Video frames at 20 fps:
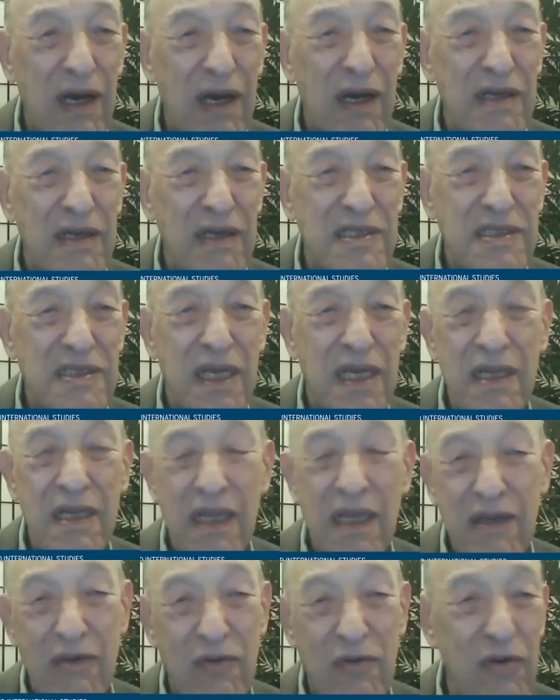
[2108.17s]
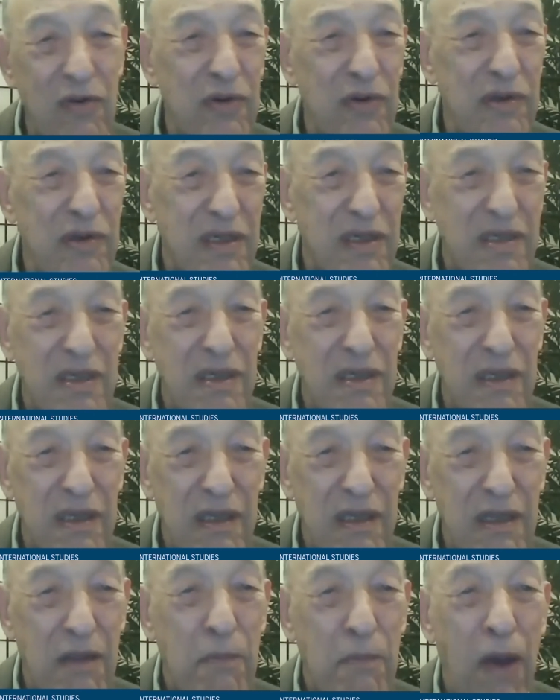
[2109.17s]
suddenly grew into
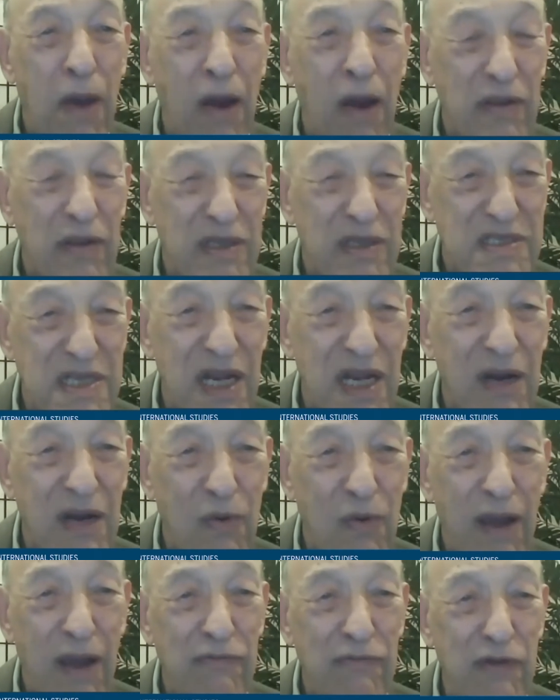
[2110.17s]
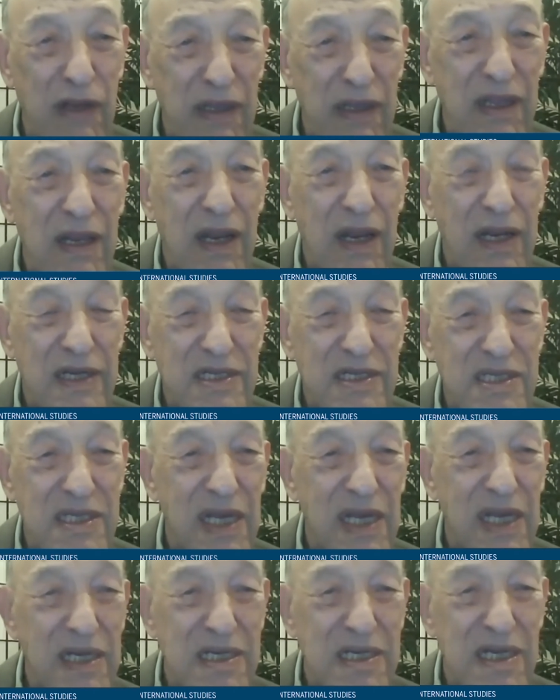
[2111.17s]
the power that's now rivaling the United
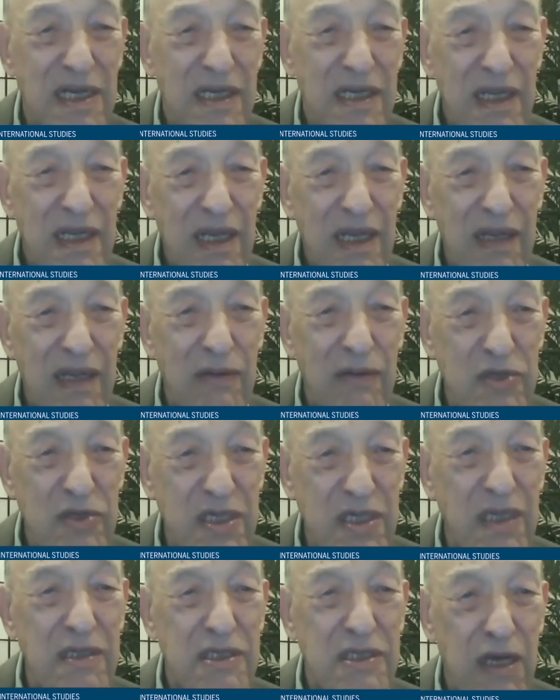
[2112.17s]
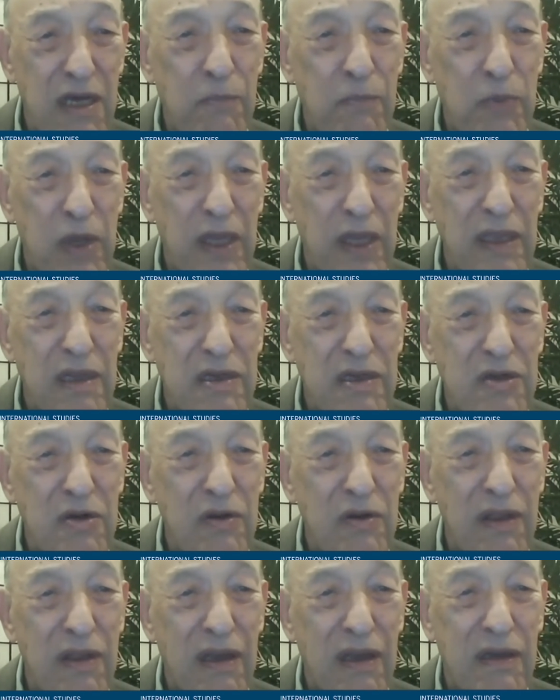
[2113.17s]
States. And it was Deng Xiaoping that
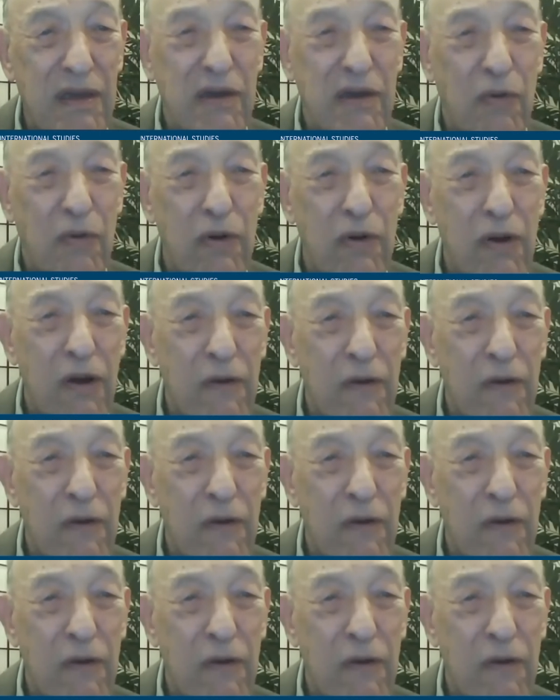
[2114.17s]
turned that corner.